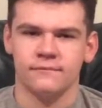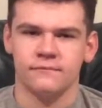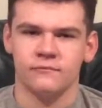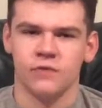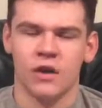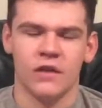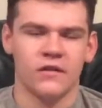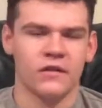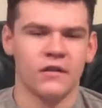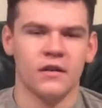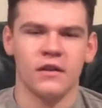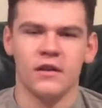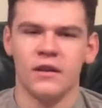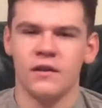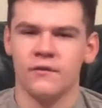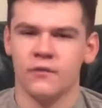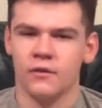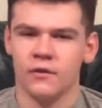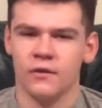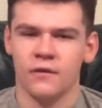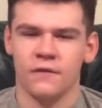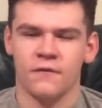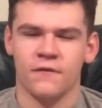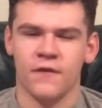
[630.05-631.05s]
Resident
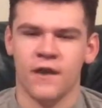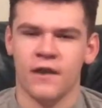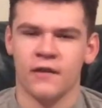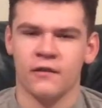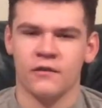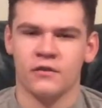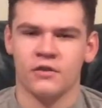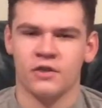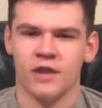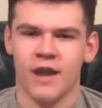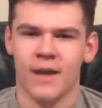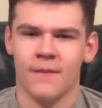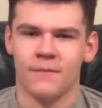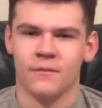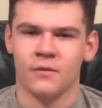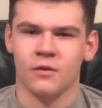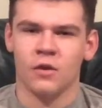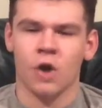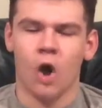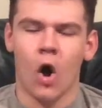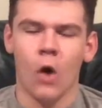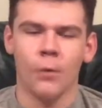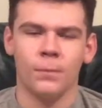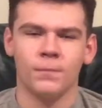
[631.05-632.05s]
Evil, the final
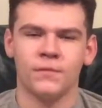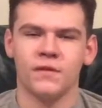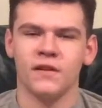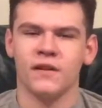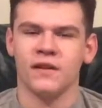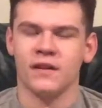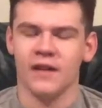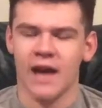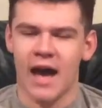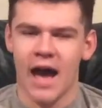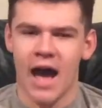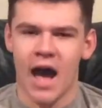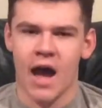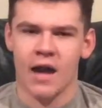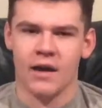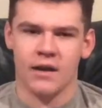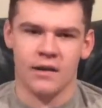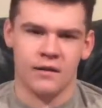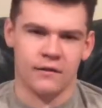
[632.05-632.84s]
chapter, hope to God